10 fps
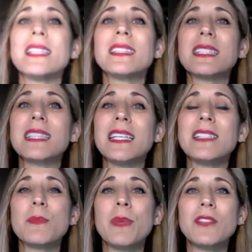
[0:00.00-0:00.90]
the
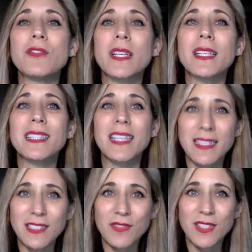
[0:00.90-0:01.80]
link to Patreon at the
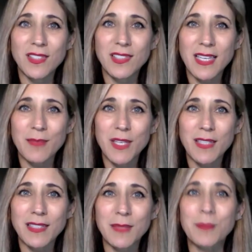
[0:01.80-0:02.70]
end of this
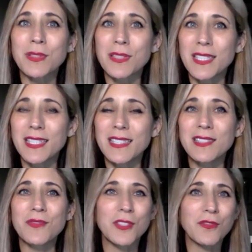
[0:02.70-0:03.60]
segment, and
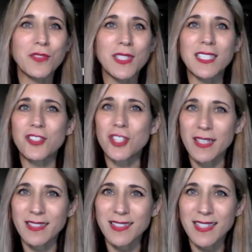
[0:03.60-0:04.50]
please feel free to
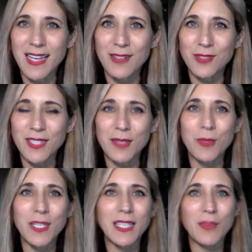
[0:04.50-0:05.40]
check us out. And I
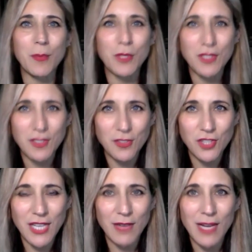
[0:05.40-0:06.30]
want to give a personal
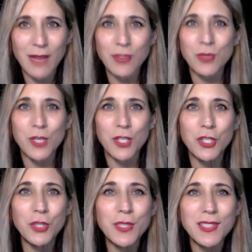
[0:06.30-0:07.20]
shout out to our
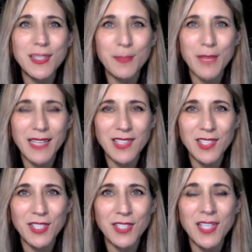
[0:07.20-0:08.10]
newest
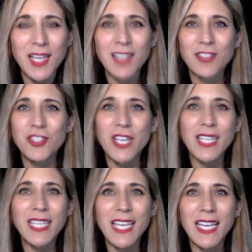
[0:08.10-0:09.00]
ambassadors,
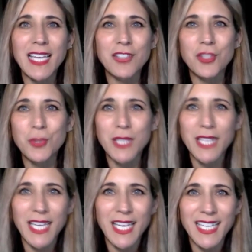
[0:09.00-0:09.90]
JK,
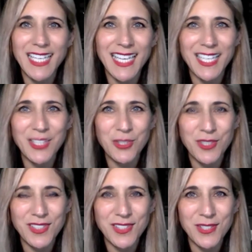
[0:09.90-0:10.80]
Julianne, and
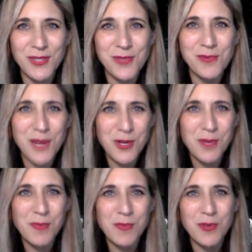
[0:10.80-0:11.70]
Crystal.
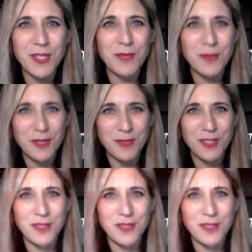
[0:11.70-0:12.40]
Welcome aboard and welcome to the